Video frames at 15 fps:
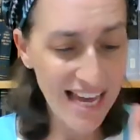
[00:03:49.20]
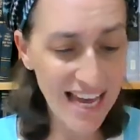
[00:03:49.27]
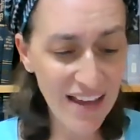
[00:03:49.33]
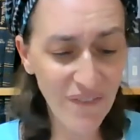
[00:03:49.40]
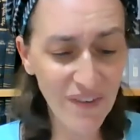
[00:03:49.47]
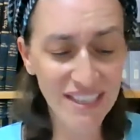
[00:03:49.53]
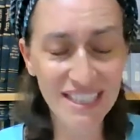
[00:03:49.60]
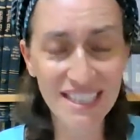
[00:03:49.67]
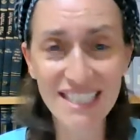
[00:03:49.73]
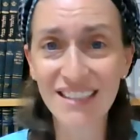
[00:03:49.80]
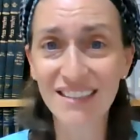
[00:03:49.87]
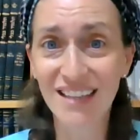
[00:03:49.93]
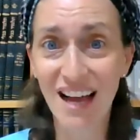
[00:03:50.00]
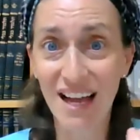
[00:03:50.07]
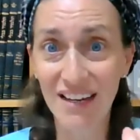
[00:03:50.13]
If it's
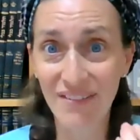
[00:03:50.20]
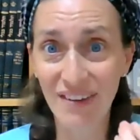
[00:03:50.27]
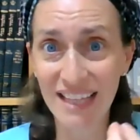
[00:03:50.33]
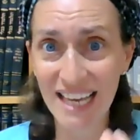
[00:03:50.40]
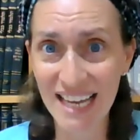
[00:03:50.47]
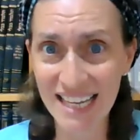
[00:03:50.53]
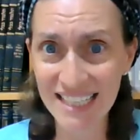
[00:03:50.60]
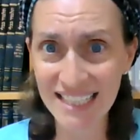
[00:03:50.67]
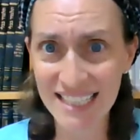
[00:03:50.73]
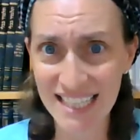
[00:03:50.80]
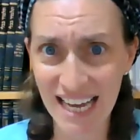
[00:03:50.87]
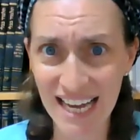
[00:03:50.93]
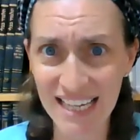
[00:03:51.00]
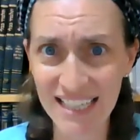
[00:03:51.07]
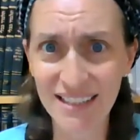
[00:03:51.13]
still kind of on the
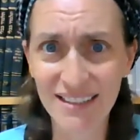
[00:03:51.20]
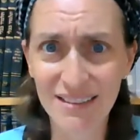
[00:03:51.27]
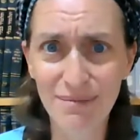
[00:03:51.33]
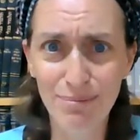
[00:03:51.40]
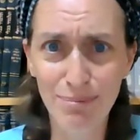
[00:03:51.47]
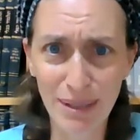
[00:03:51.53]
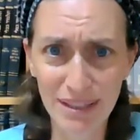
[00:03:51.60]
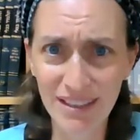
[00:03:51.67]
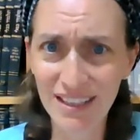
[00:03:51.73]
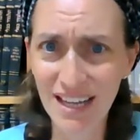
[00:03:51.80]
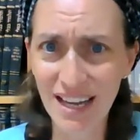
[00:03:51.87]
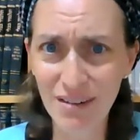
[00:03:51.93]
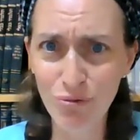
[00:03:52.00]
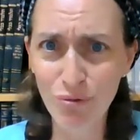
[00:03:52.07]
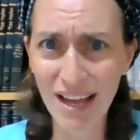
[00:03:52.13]
inside, but
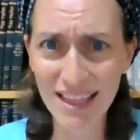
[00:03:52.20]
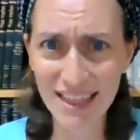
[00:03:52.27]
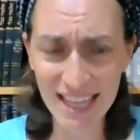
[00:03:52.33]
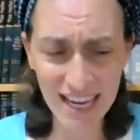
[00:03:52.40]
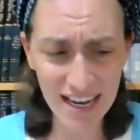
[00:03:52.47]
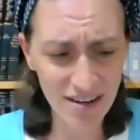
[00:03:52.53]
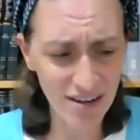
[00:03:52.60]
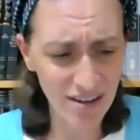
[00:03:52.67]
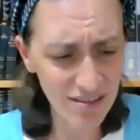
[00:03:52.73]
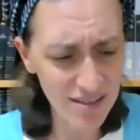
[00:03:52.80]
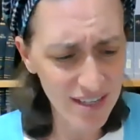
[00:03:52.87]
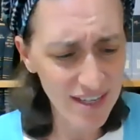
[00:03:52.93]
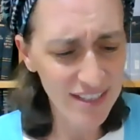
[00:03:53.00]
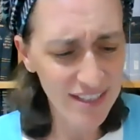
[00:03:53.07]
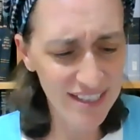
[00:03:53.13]
kind of right there,
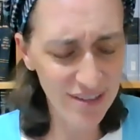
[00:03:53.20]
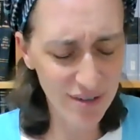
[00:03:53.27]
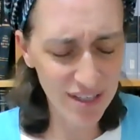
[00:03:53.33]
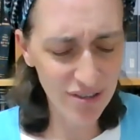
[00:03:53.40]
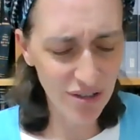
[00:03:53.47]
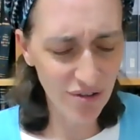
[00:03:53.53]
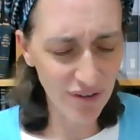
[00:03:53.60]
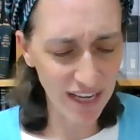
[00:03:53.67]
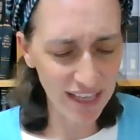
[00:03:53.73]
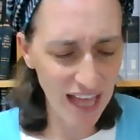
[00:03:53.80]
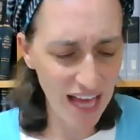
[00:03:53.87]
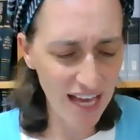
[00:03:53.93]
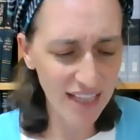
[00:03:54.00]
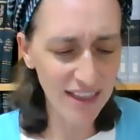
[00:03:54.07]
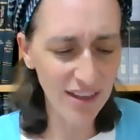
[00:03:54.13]
so here's a great
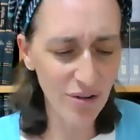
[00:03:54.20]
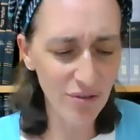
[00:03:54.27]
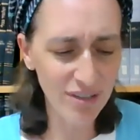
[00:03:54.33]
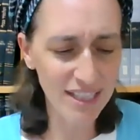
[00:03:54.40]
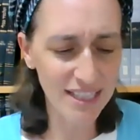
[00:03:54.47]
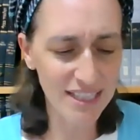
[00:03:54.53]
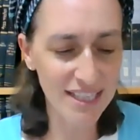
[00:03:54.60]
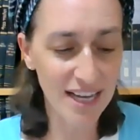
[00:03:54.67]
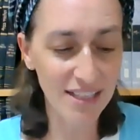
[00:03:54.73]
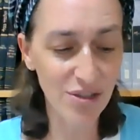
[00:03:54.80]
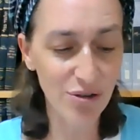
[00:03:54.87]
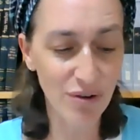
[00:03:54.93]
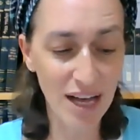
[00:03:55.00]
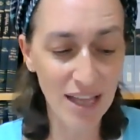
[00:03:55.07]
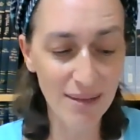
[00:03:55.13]
line Lo nitna
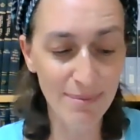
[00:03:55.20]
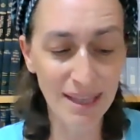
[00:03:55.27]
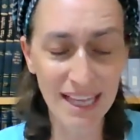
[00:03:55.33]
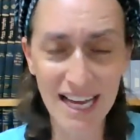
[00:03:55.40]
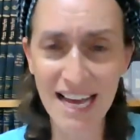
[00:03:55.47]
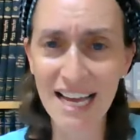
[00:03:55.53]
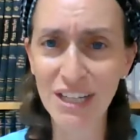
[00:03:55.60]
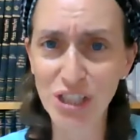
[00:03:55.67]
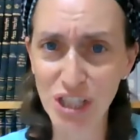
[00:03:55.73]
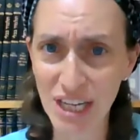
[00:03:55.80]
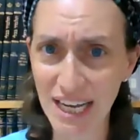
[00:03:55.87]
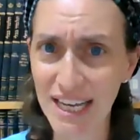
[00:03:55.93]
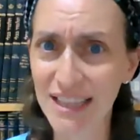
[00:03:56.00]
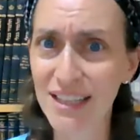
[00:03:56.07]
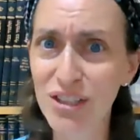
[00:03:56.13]
Torah
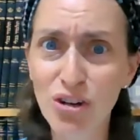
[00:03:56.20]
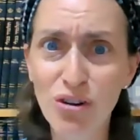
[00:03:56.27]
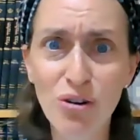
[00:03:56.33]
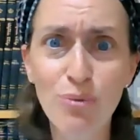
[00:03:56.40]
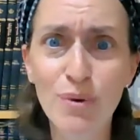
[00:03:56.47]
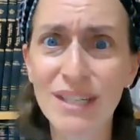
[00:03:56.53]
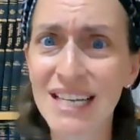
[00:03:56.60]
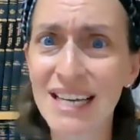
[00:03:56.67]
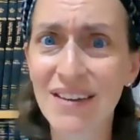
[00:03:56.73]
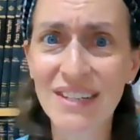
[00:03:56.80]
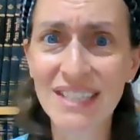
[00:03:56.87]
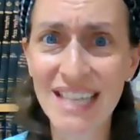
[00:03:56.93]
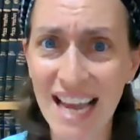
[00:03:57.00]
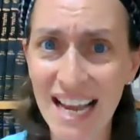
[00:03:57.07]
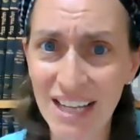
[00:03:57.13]
The Torah wasn't
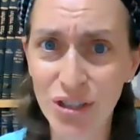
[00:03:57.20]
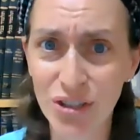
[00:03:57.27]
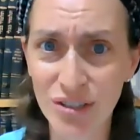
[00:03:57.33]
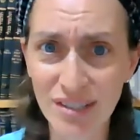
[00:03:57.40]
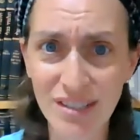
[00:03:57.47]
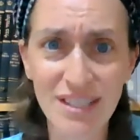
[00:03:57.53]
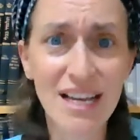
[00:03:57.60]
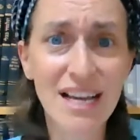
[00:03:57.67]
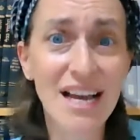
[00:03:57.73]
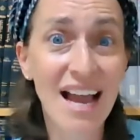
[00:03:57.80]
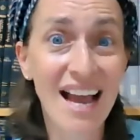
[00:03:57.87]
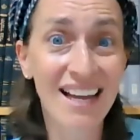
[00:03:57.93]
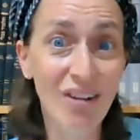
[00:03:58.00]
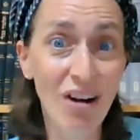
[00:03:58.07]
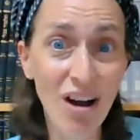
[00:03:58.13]
given to angels.
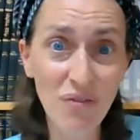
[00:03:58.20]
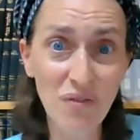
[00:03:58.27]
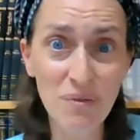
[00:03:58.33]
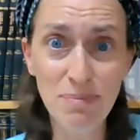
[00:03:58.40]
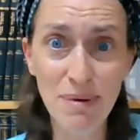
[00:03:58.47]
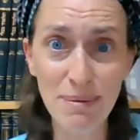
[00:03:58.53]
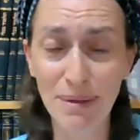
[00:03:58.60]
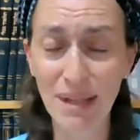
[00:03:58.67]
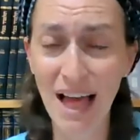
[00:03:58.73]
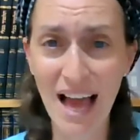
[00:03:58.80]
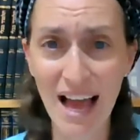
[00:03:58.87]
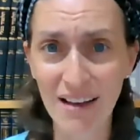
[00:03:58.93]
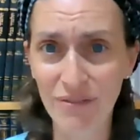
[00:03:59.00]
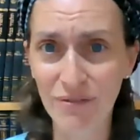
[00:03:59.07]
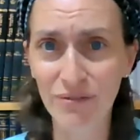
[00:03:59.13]
And often people
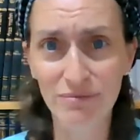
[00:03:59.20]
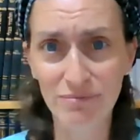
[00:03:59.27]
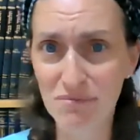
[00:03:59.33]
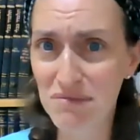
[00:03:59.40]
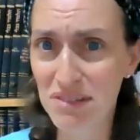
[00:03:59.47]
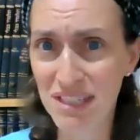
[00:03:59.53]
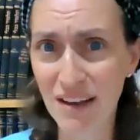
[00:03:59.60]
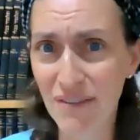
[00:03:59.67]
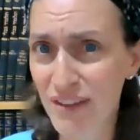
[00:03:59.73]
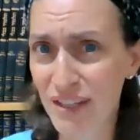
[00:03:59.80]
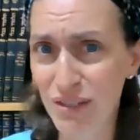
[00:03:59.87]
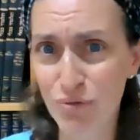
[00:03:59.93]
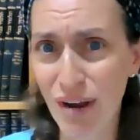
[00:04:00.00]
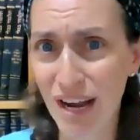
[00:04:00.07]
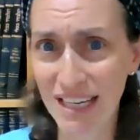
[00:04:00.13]
have stuff
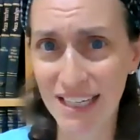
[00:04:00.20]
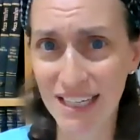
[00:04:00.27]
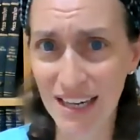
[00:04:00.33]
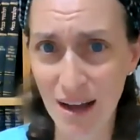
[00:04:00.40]
that's ready to